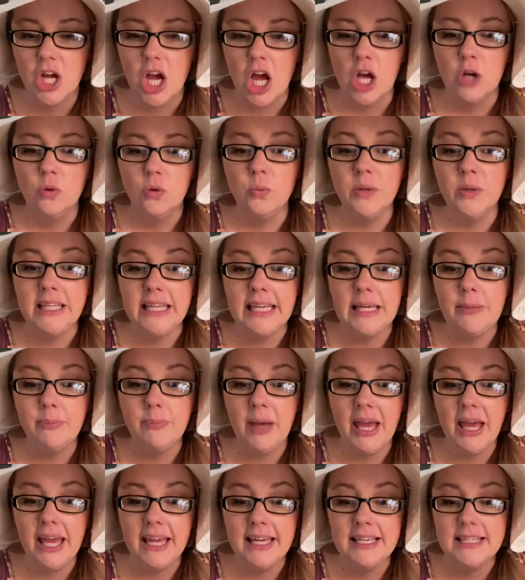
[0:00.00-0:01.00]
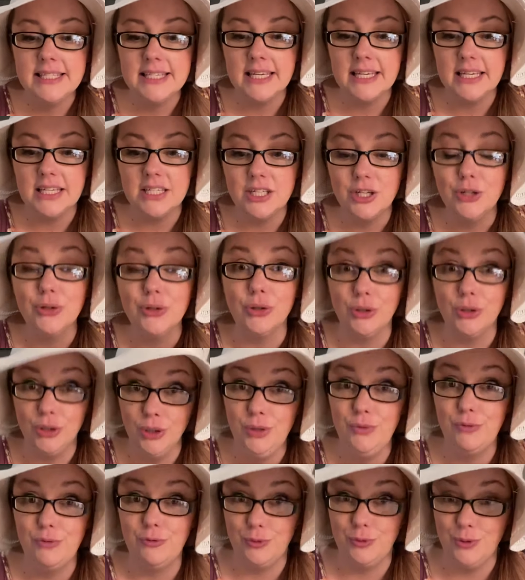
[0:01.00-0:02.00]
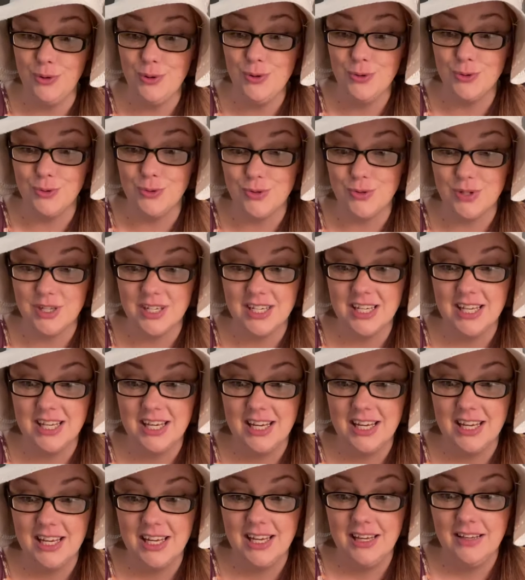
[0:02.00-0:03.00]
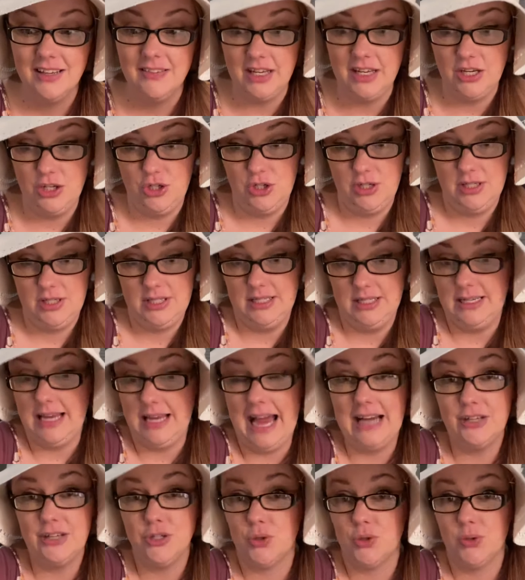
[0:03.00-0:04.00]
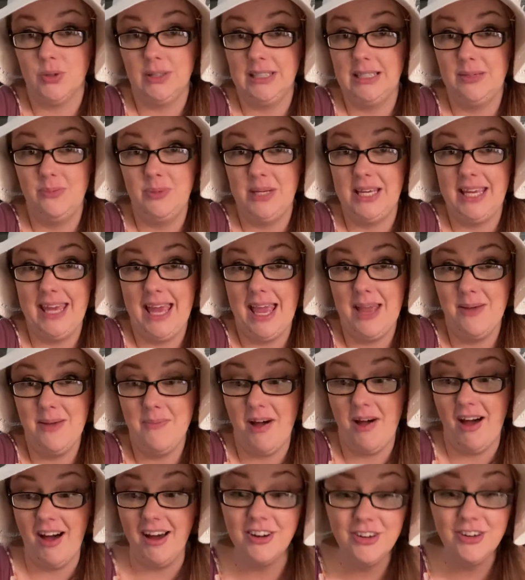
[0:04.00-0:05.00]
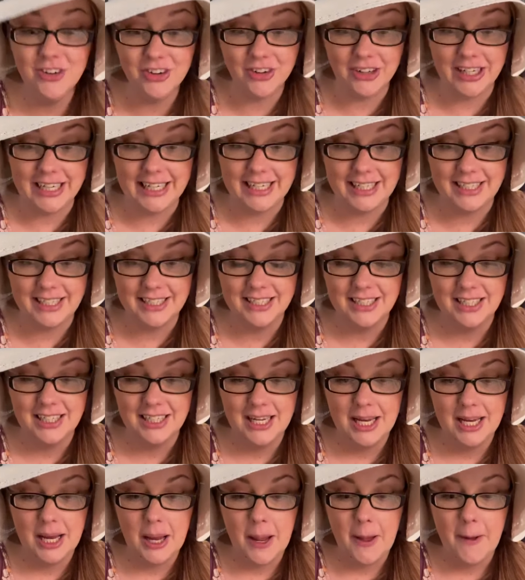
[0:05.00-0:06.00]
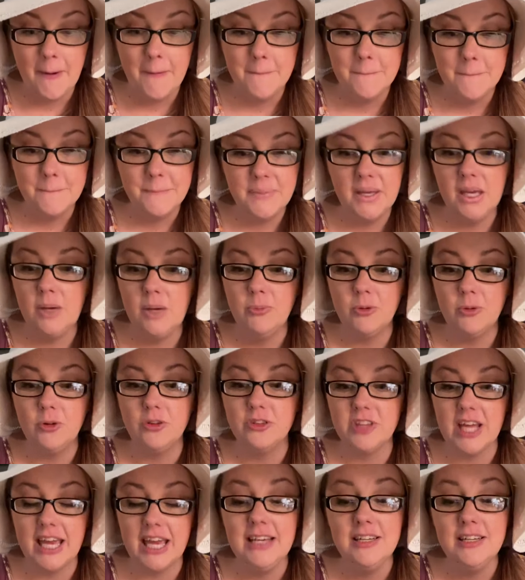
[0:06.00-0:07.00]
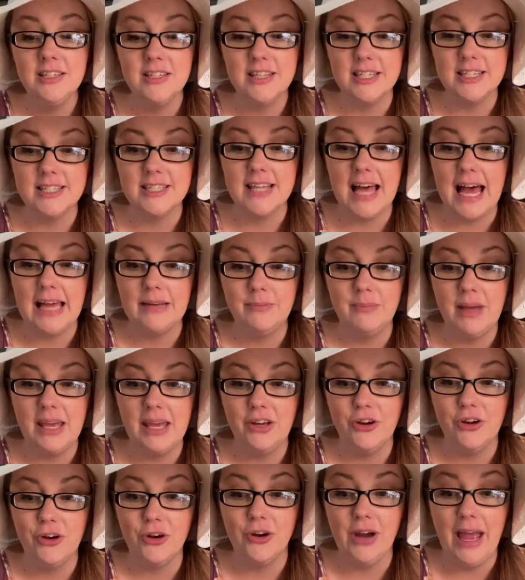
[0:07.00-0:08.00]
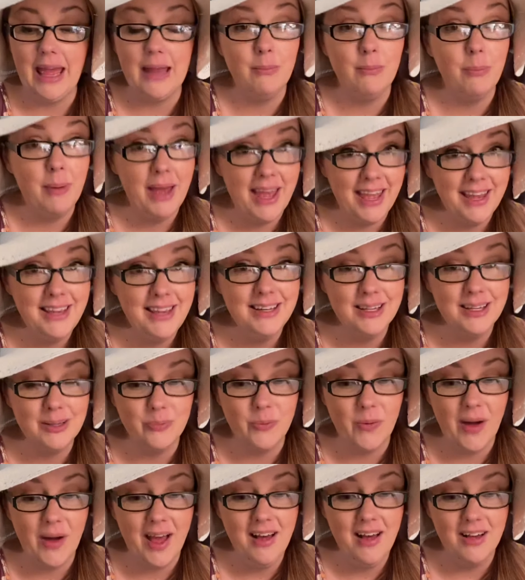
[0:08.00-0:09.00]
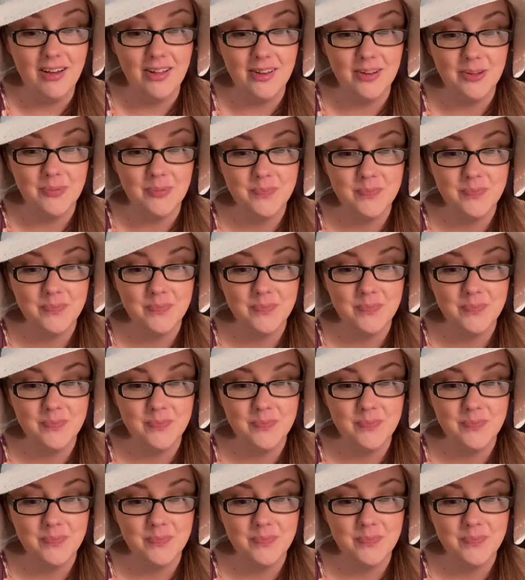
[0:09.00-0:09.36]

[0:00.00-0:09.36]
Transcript: When he painted good food, they just naturally became hungry. People thanked the sign maker and paid him well.